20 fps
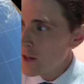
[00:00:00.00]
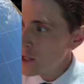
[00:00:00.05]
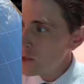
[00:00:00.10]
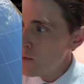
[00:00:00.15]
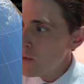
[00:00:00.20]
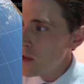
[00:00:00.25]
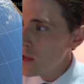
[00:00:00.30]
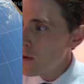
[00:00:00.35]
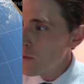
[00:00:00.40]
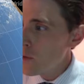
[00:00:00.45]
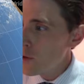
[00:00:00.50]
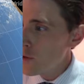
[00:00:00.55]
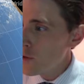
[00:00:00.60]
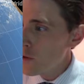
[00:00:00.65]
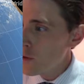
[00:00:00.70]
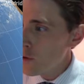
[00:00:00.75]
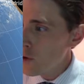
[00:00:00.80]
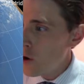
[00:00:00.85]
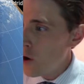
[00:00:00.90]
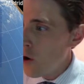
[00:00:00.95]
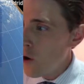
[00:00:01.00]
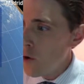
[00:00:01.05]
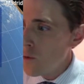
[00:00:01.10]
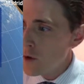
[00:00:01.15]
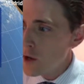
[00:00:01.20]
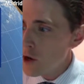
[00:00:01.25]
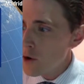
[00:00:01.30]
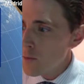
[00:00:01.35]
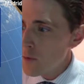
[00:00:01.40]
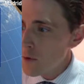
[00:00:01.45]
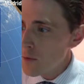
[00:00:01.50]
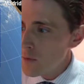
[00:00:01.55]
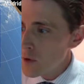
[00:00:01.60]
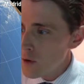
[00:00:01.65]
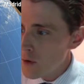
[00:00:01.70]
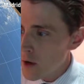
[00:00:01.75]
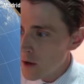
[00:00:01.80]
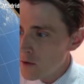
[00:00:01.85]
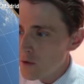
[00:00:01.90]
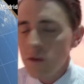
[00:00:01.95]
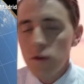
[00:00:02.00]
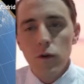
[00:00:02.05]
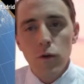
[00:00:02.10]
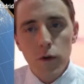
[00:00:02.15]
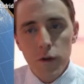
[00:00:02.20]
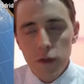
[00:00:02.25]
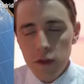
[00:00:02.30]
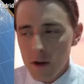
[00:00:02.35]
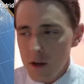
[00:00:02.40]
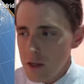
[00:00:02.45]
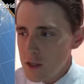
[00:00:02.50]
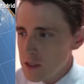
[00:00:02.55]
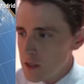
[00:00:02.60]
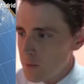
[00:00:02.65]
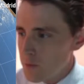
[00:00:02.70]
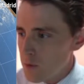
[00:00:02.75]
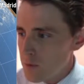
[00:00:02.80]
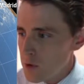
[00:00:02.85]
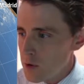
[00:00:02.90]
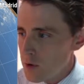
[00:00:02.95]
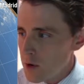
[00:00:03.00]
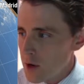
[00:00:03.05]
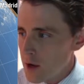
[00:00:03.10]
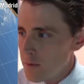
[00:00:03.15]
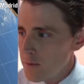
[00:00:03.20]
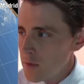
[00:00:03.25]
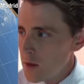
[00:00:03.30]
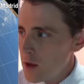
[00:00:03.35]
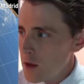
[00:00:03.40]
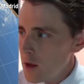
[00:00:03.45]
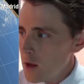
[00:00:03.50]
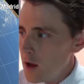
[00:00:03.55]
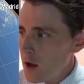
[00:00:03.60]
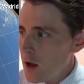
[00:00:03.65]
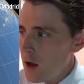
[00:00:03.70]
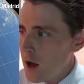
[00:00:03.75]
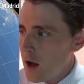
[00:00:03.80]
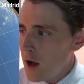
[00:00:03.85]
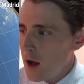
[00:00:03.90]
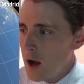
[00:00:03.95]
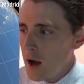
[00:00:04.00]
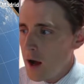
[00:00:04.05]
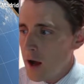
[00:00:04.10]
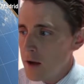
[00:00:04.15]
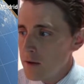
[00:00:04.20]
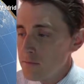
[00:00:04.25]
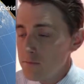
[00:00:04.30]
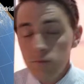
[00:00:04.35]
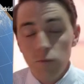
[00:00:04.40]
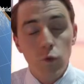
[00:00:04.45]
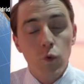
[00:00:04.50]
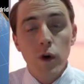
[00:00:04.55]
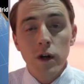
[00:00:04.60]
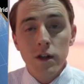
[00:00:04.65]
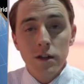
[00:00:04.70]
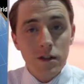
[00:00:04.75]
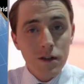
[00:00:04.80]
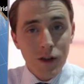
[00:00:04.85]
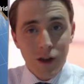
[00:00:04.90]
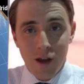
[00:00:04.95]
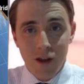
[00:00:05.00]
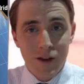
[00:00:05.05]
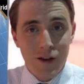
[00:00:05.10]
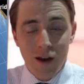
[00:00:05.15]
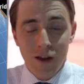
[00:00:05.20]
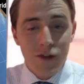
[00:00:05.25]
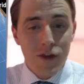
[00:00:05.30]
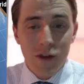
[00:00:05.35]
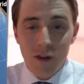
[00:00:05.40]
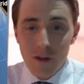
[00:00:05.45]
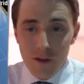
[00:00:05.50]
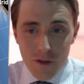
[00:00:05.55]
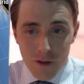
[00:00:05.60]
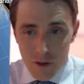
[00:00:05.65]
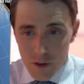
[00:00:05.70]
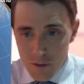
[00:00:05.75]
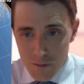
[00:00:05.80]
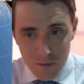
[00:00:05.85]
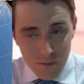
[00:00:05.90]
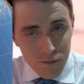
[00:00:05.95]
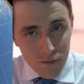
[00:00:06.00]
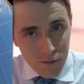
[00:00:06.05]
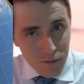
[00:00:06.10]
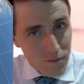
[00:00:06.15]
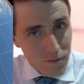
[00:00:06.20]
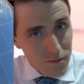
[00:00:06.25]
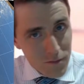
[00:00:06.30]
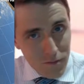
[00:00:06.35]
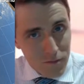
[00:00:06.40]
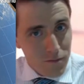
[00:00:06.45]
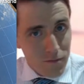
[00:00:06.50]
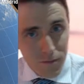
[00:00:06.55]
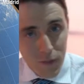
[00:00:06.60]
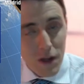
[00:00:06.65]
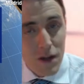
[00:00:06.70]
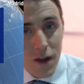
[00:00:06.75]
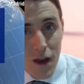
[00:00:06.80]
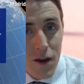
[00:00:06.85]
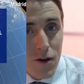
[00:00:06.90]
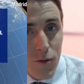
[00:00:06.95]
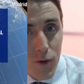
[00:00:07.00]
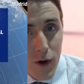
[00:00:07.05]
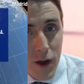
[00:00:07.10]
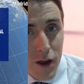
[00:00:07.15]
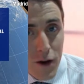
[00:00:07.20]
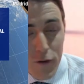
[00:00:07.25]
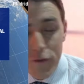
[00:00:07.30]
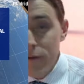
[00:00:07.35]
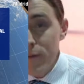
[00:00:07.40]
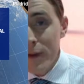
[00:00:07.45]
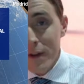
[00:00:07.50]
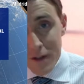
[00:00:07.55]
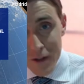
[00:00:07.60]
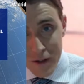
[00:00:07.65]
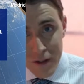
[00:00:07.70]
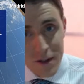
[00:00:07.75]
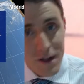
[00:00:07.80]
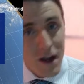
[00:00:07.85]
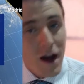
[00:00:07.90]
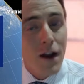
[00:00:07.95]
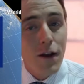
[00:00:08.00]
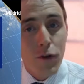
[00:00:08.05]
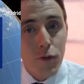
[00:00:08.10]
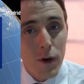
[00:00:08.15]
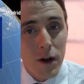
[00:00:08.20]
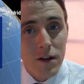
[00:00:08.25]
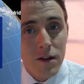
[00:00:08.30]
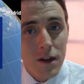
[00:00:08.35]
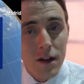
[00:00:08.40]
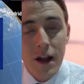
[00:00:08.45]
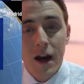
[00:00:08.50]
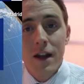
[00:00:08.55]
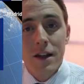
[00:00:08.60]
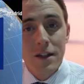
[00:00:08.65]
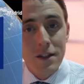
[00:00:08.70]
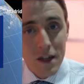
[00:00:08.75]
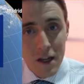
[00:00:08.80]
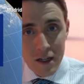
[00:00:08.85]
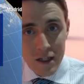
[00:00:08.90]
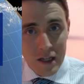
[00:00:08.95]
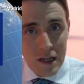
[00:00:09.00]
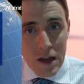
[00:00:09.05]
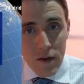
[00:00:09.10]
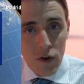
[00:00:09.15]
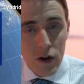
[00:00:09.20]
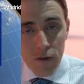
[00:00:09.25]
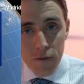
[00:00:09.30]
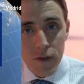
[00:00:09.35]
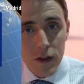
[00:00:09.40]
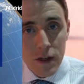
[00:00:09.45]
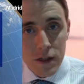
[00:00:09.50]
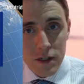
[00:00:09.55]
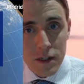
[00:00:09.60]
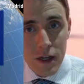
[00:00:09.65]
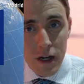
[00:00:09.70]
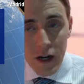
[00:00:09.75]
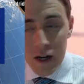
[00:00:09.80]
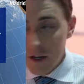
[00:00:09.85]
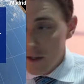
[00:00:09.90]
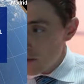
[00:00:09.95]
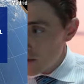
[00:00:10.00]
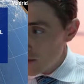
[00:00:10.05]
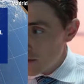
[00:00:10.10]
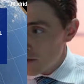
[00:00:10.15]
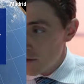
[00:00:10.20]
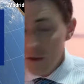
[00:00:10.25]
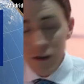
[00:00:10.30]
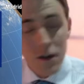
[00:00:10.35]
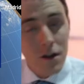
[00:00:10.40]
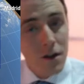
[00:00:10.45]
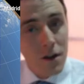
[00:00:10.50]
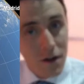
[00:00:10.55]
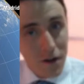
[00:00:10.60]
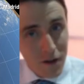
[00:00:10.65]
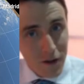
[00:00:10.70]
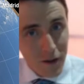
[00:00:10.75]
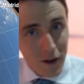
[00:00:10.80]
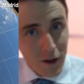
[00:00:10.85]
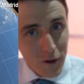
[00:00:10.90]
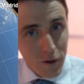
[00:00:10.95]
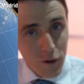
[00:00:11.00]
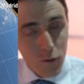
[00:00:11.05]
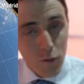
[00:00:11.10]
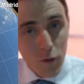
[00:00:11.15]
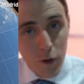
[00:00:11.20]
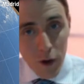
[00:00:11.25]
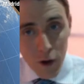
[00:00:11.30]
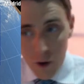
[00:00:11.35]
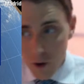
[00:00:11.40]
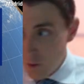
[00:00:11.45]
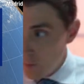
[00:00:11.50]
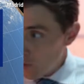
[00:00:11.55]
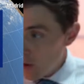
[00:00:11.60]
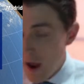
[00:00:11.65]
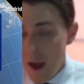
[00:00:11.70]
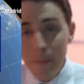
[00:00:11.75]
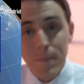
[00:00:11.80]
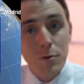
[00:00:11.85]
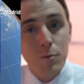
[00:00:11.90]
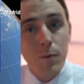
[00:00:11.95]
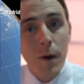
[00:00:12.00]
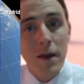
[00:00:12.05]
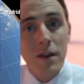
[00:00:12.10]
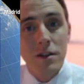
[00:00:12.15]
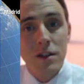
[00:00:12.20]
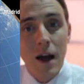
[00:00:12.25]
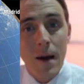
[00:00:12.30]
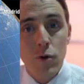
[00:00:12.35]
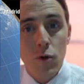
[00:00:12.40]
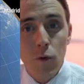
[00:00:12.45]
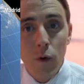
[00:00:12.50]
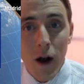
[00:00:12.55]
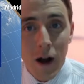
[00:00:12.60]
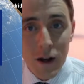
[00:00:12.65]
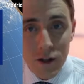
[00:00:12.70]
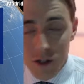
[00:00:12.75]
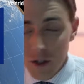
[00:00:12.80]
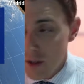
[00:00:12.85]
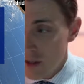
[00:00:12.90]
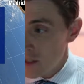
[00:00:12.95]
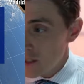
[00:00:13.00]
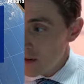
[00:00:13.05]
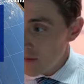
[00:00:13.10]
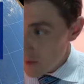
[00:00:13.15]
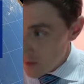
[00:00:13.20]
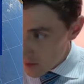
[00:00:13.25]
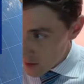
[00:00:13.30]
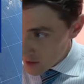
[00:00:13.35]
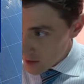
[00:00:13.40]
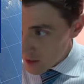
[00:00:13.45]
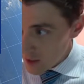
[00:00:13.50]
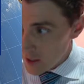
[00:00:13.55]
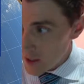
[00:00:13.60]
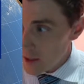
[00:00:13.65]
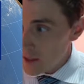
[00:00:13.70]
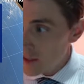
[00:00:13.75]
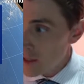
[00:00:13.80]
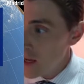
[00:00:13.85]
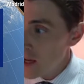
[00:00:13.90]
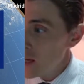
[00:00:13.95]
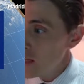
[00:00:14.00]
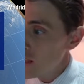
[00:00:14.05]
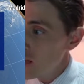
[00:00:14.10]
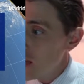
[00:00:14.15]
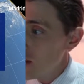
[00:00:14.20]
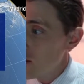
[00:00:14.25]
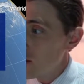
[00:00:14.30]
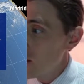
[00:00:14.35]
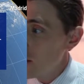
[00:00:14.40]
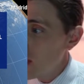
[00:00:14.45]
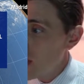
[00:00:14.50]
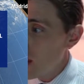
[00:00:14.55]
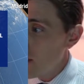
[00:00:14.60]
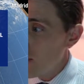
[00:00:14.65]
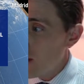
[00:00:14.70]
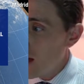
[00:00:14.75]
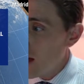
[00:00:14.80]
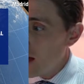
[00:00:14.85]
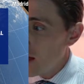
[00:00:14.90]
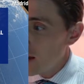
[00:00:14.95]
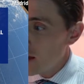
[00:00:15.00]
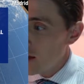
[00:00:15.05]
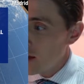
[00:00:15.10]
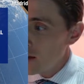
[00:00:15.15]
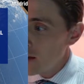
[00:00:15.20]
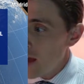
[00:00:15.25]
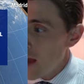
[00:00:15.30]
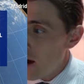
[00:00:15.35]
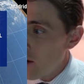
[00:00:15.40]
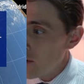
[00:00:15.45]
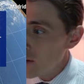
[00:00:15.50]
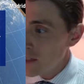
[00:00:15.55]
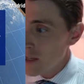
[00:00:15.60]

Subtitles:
begin with the low near Bermuda to the north and east of Bermuda. Once again, I think the big takeaway here from this is not a threat to the United States, even if this does, likely will, perhaps by the time you're watching this, even if this does take the name Ana. Now, it's a